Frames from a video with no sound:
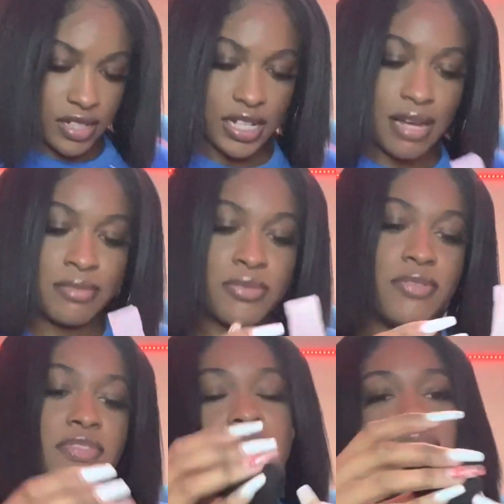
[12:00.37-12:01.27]
it comes
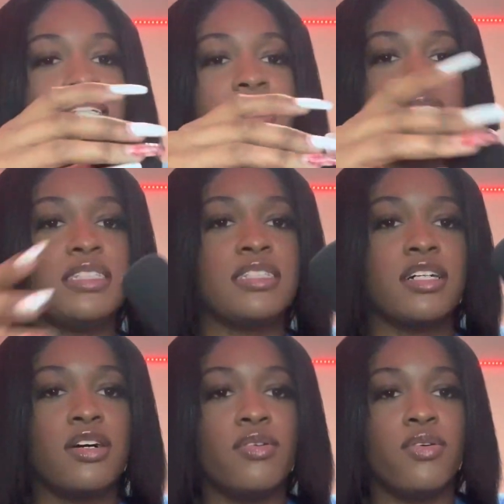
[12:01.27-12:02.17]
with this. This is to
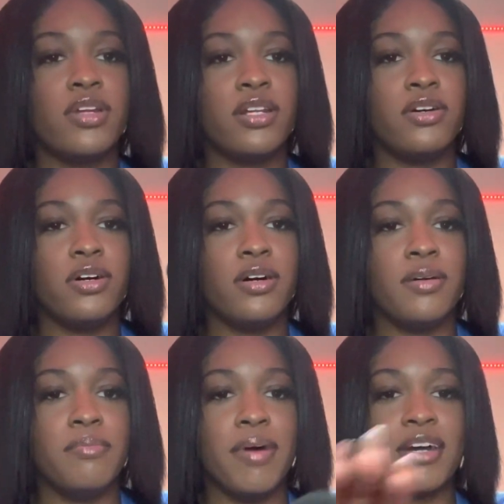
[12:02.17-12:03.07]
go on the
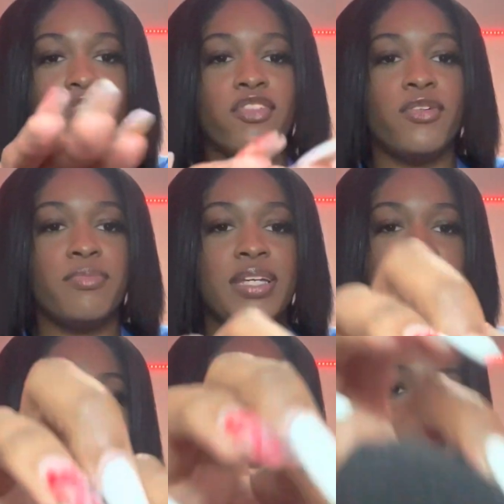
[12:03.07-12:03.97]
little microphone
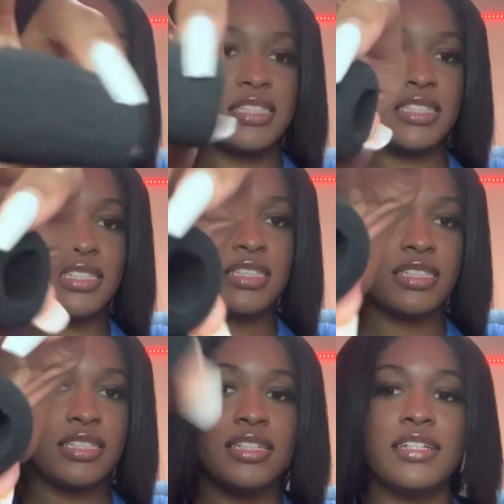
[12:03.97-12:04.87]
piece.
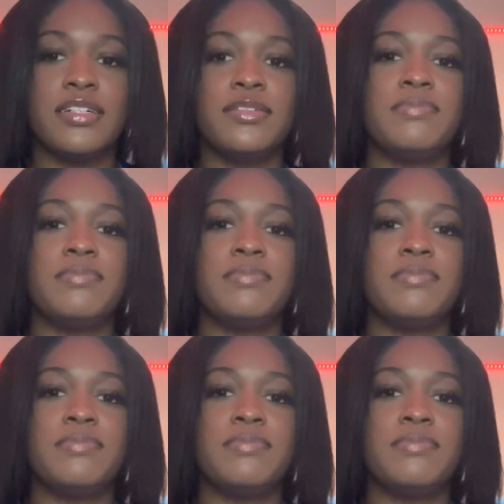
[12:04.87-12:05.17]
You know.